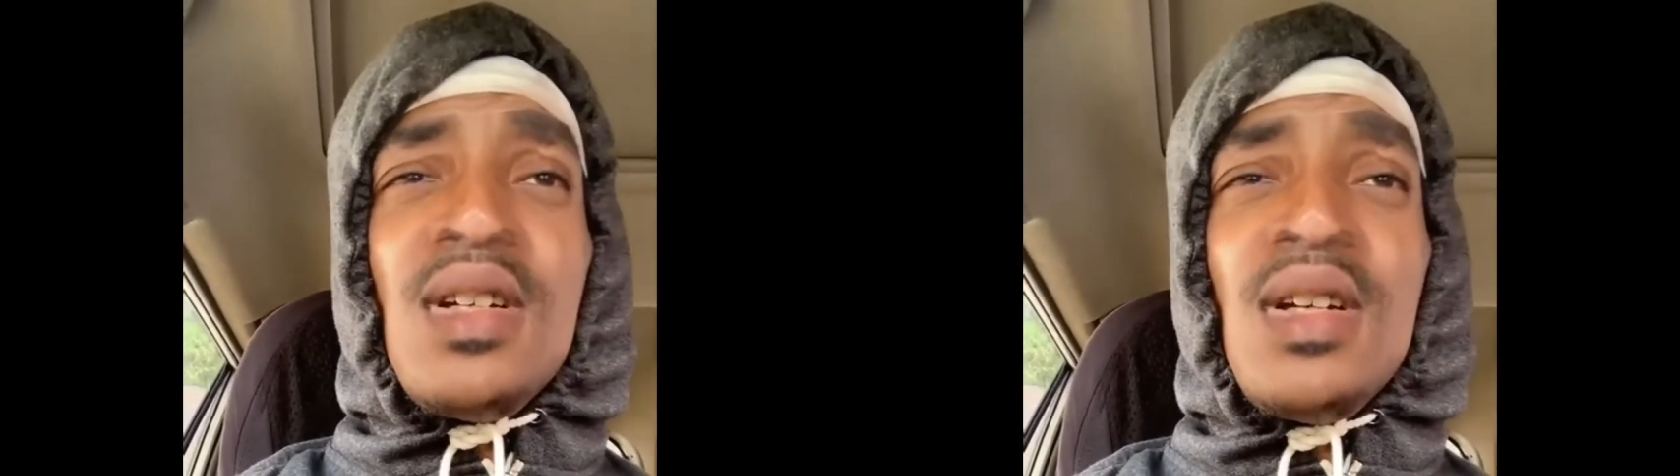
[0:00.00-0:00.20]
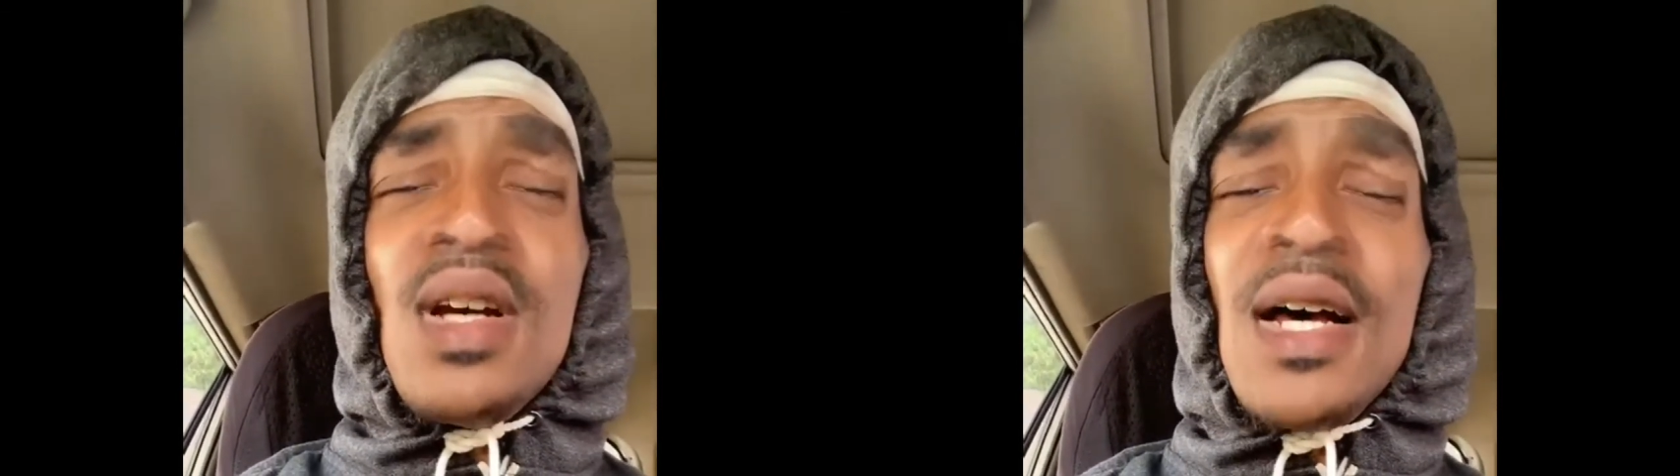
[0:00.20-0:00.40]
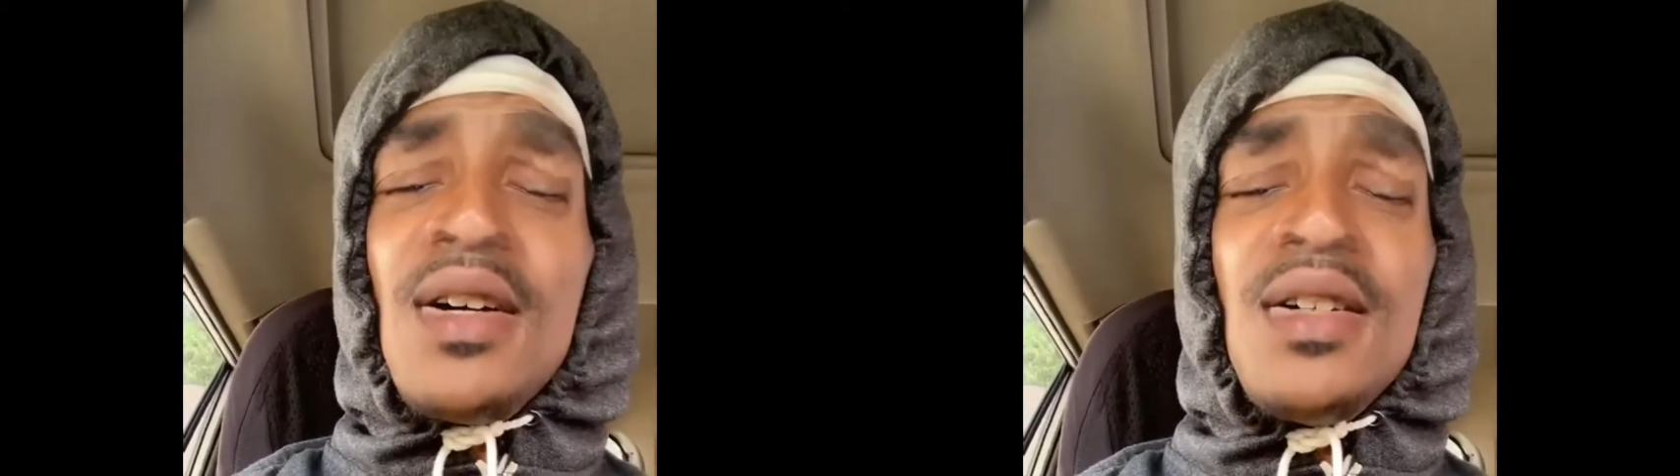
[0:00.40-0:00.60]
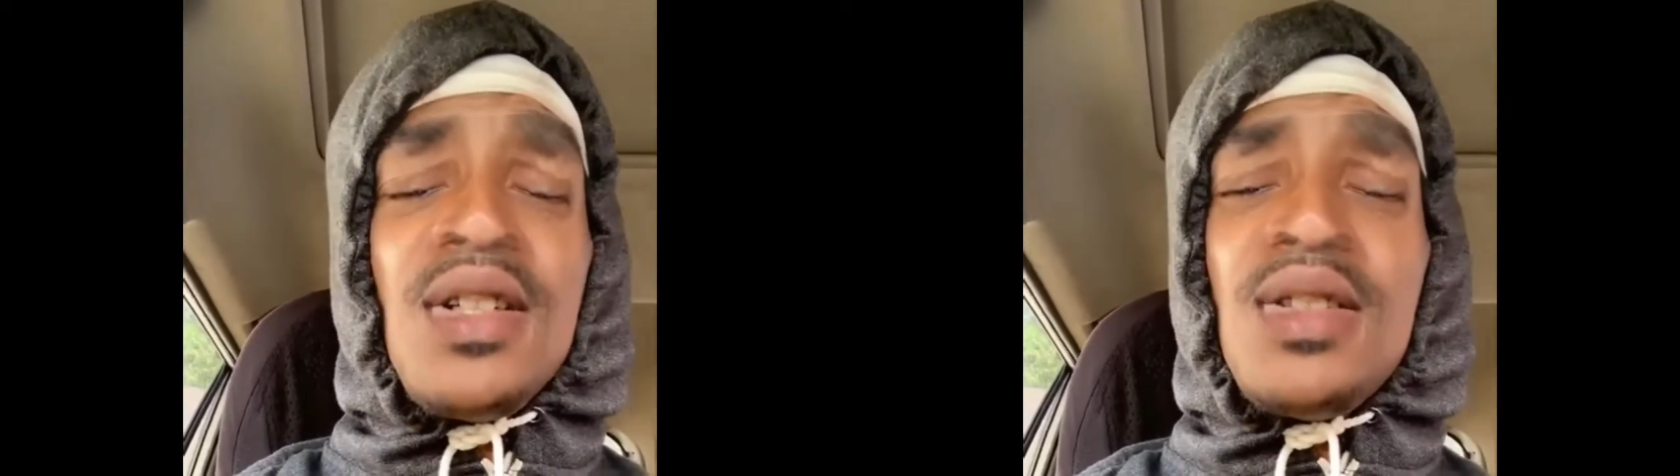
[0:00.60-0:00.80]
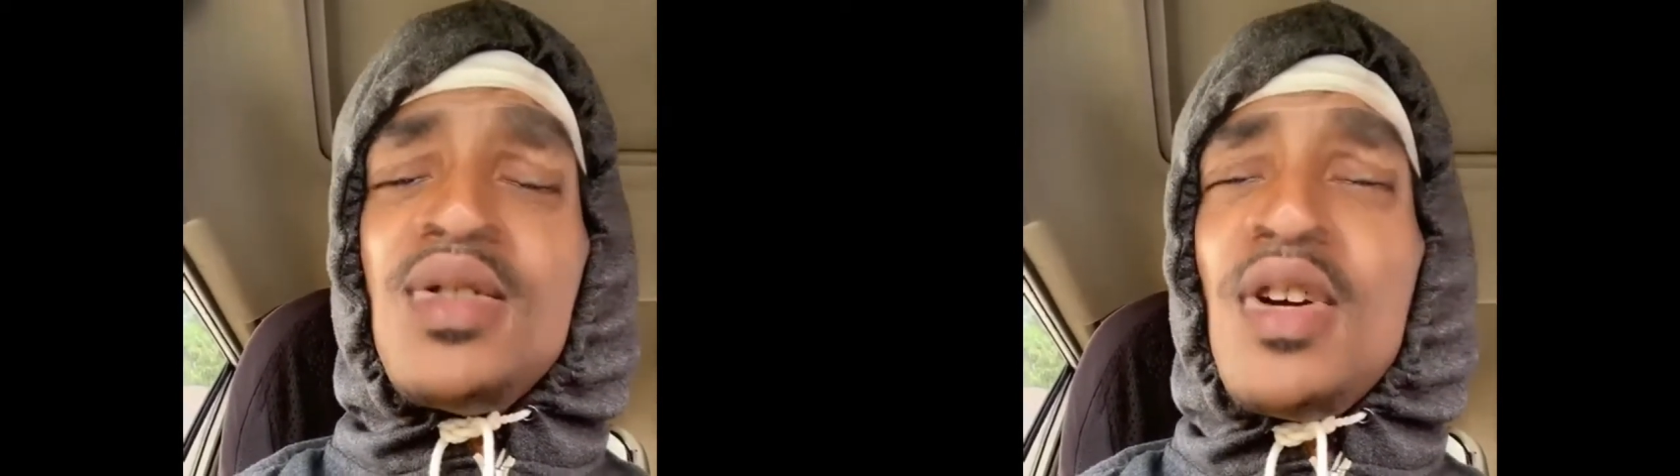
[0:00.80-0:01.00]
I heard your
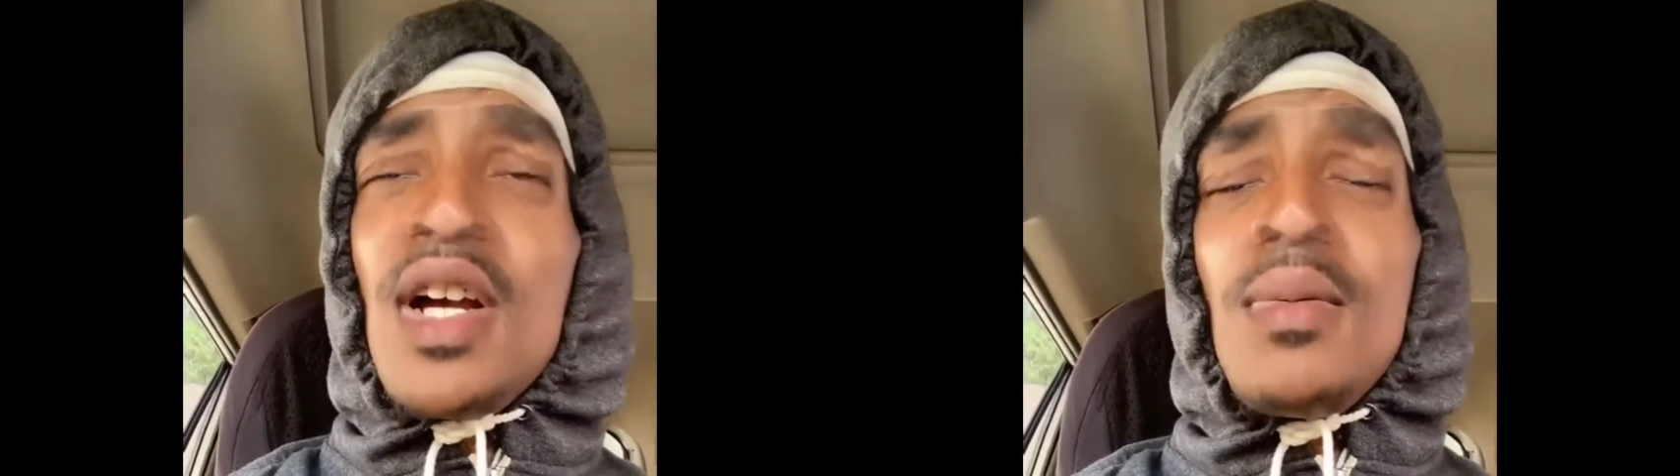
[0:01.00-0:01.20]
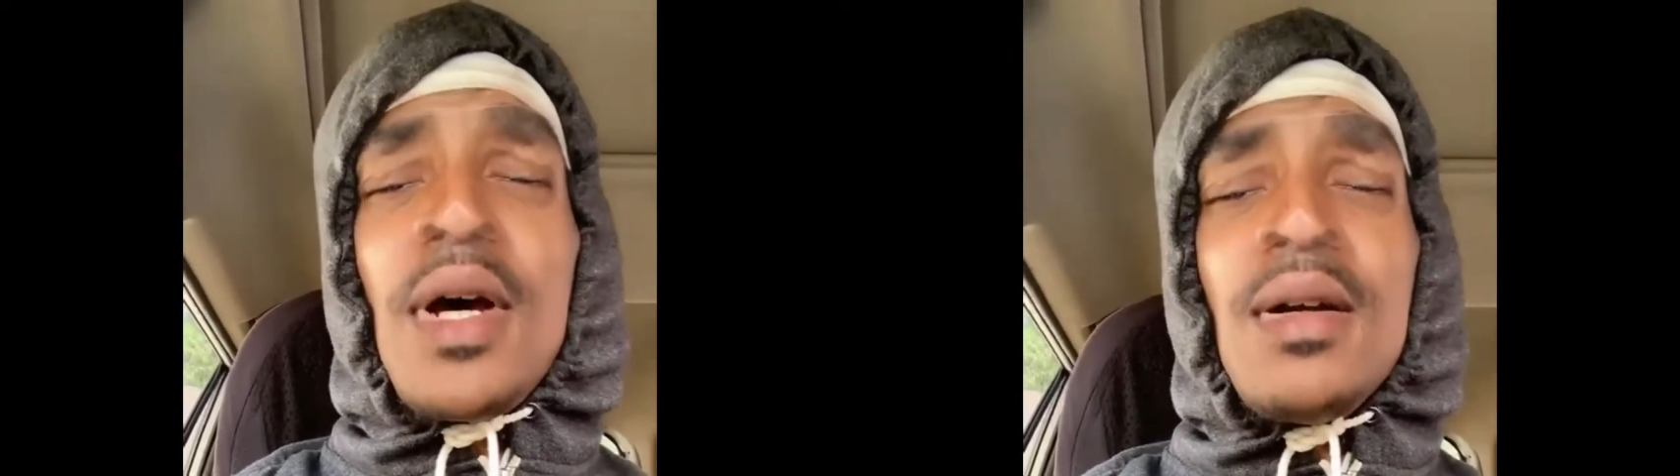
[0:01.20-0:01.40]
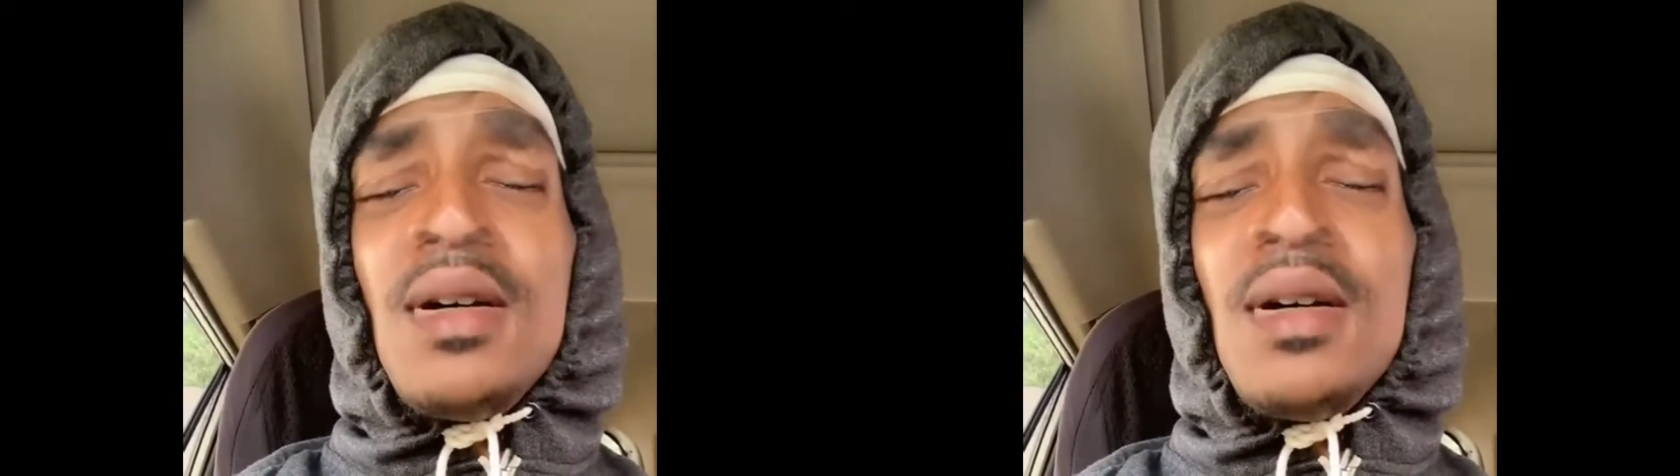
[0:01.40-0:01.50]
Instagram got a